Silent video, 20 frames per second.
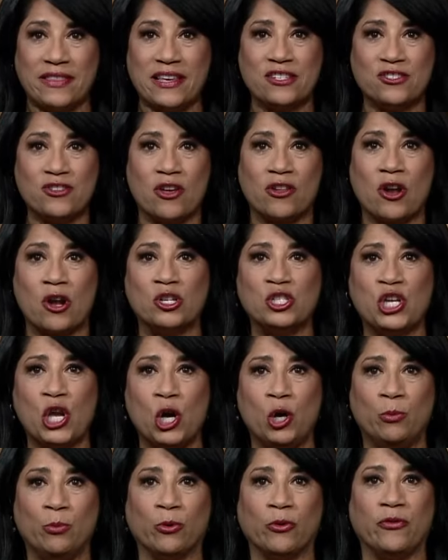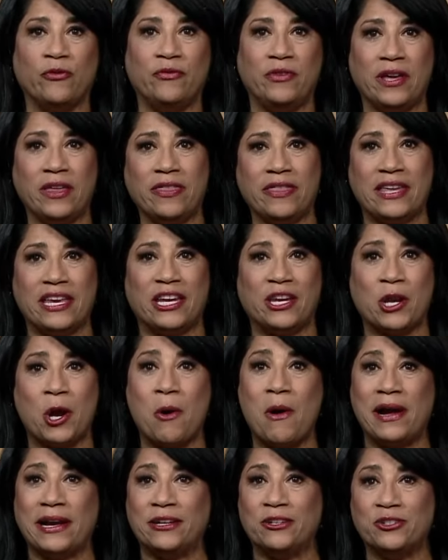this on October 5th in
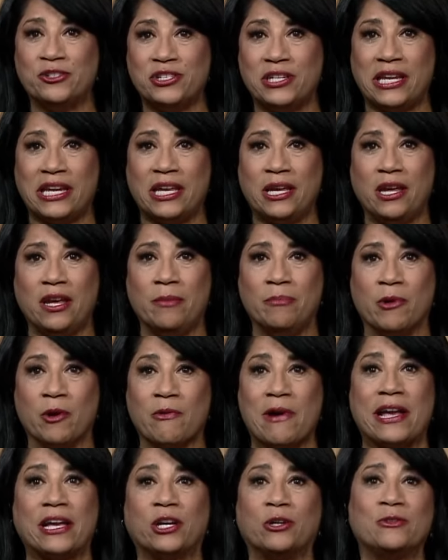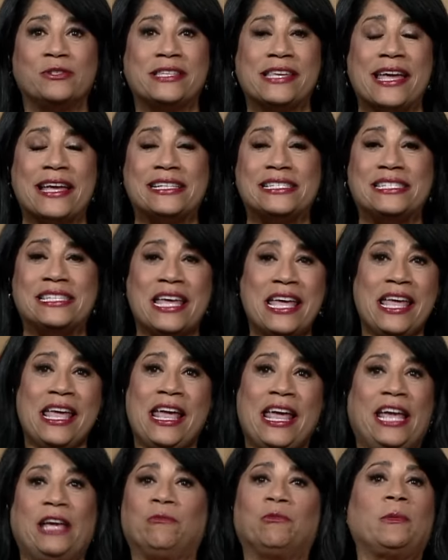Ohio City. Marengo says
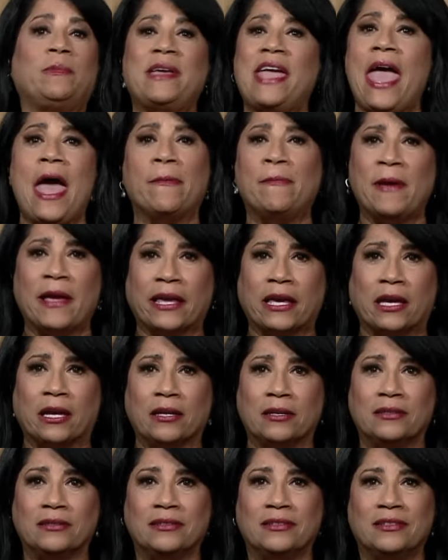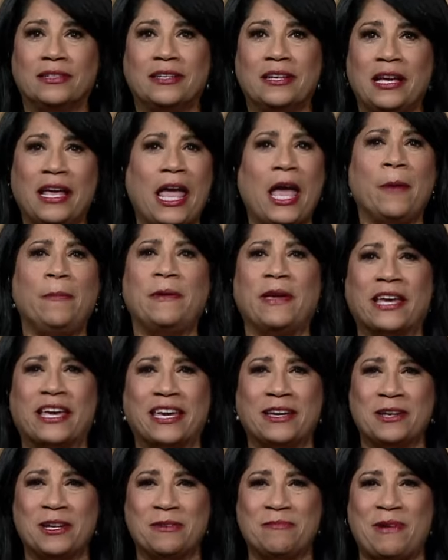it will be epic
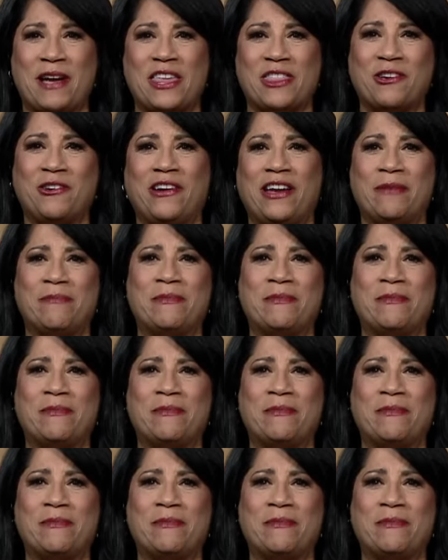epic. By the way,